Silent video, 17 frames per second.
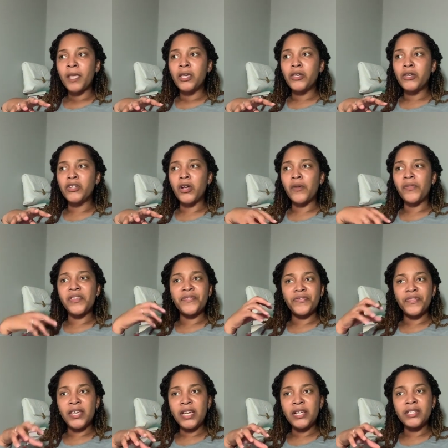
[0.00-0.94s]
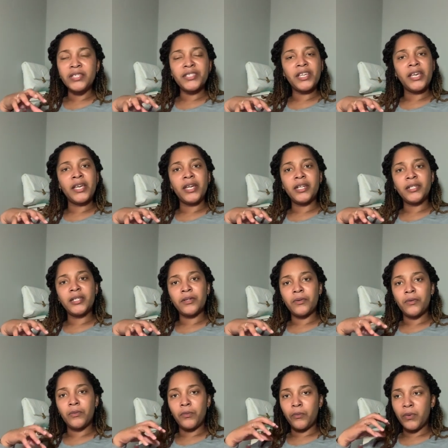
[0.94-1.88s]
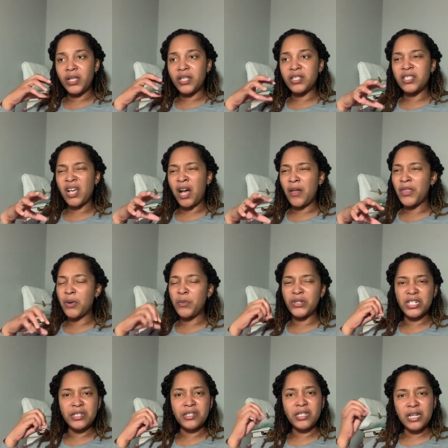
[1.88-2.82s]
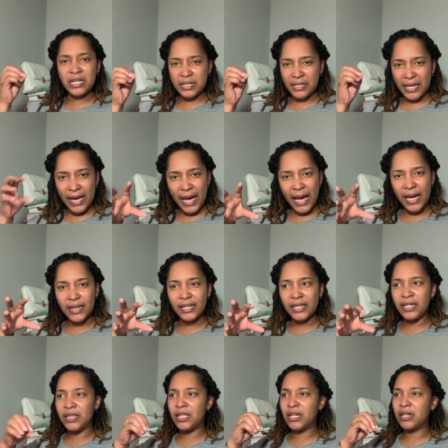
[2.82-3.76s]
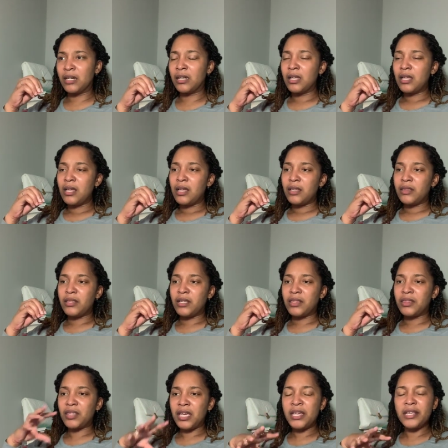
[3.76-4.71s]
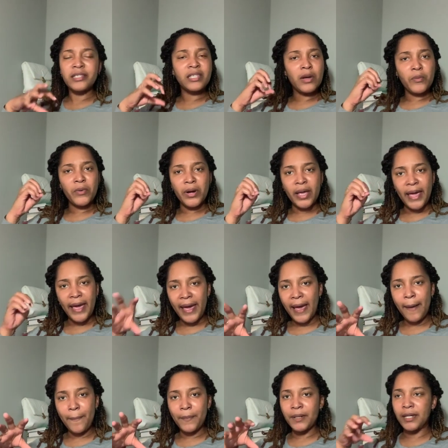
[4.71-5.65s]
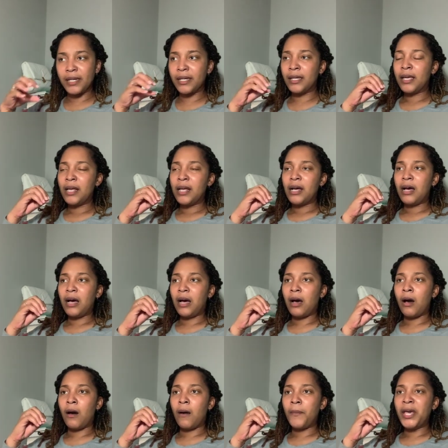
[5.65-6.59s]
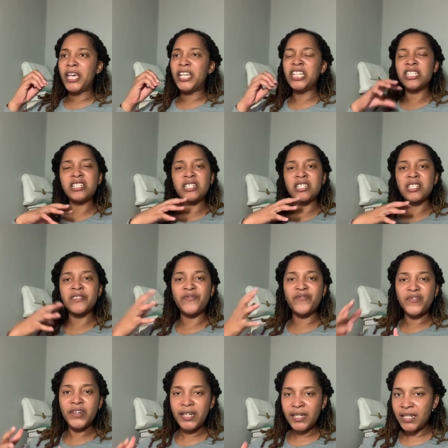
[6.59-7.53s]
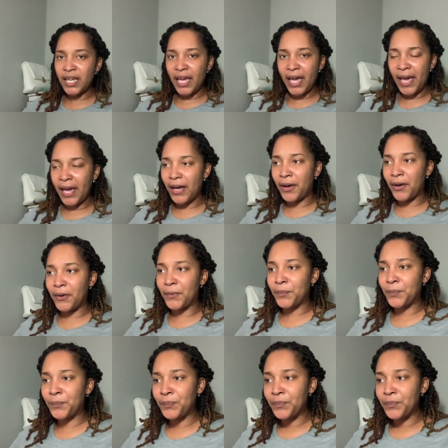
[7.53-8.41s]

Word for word: you know, the things that we saw that were just ungodly, the, the things that were happening. Um, and it's just funny how